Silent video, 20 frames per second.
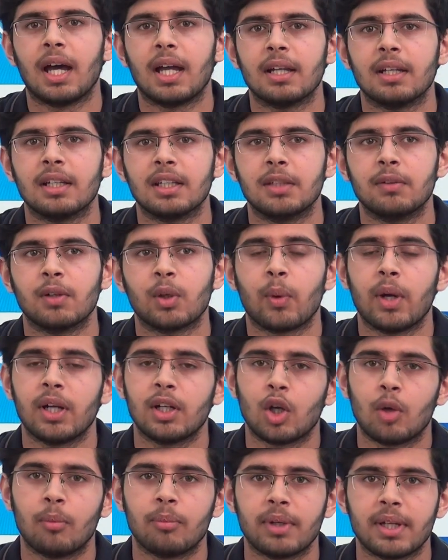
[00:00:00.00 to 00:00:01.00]
and they were
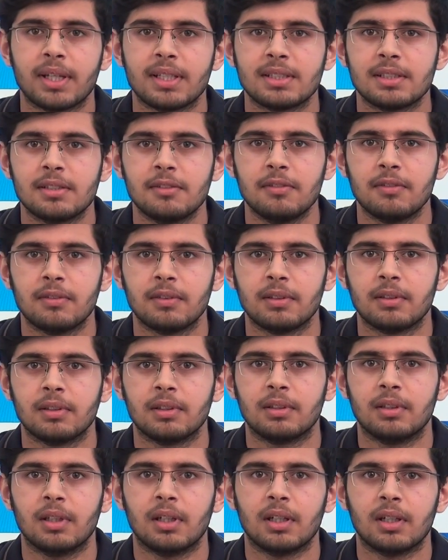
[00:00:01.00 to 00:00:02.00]
quite comprehensive
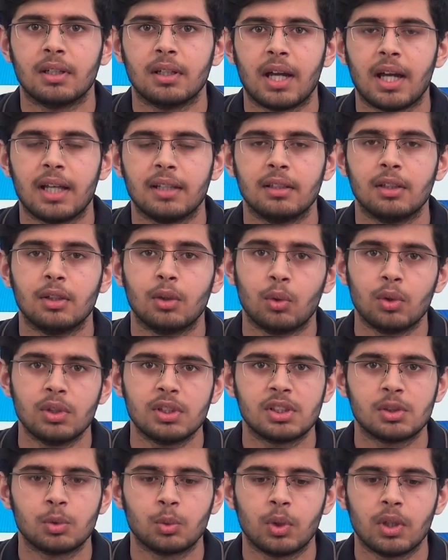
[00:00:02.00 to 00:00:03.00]
uh, and the
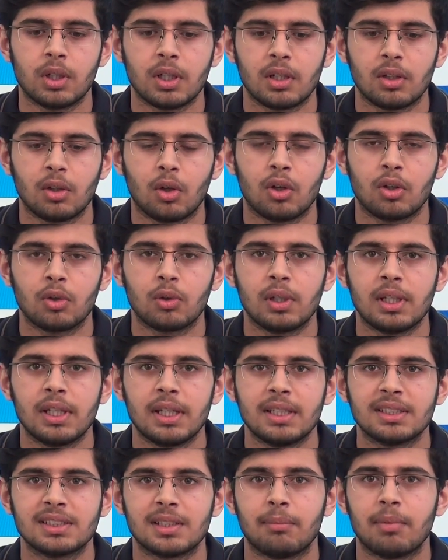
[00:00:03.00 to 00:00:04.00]
notes were not
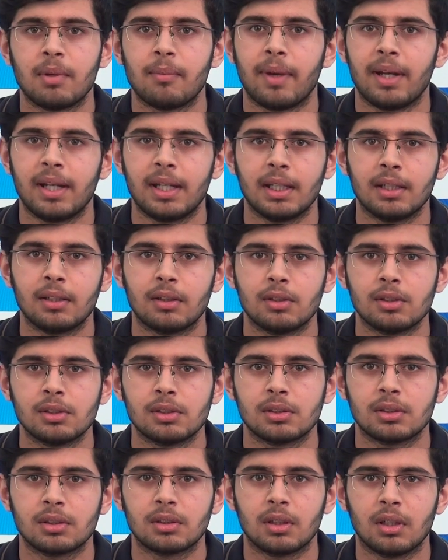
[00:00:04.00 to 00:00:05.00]
only supplementing
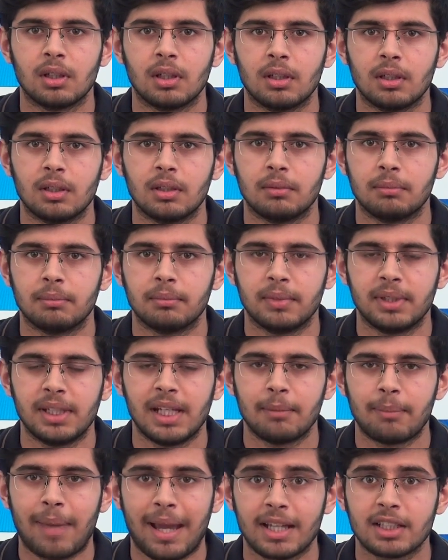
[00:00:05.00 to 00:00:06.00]
those uh,
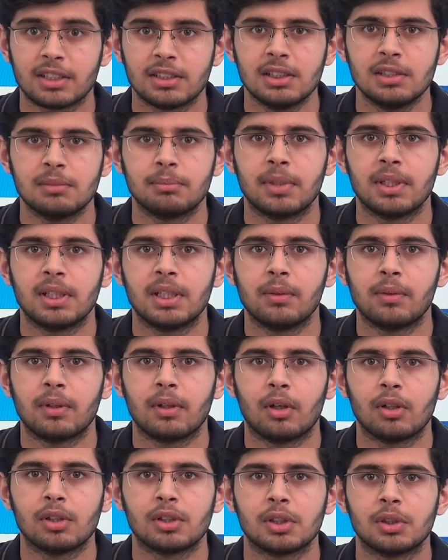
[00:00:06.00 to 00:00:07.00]
the packages but they were
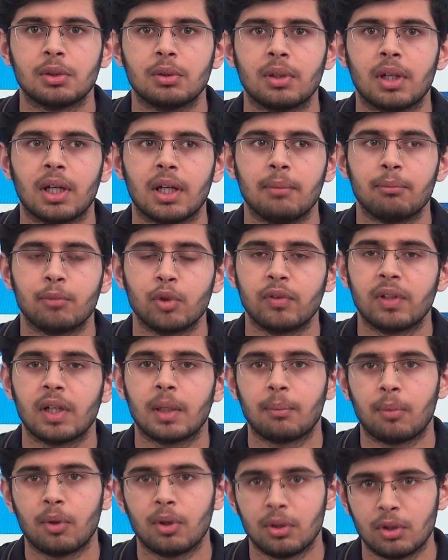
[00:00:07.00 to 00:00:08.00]
also improving
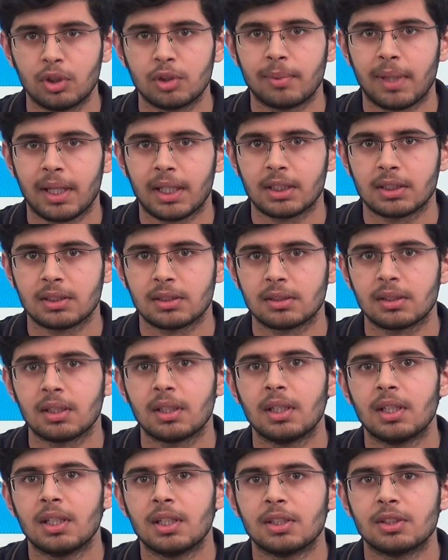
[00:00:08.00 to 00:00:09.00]
upon those packages
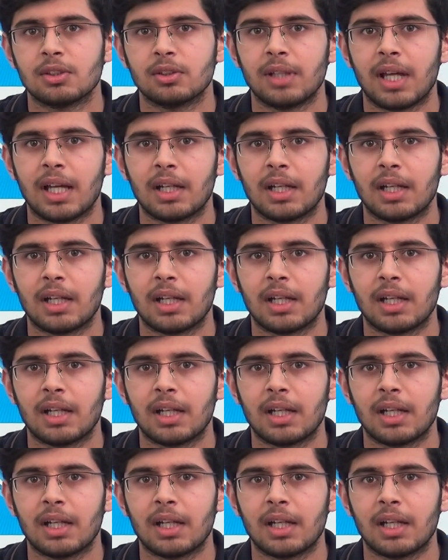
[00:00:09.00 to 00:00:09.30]
so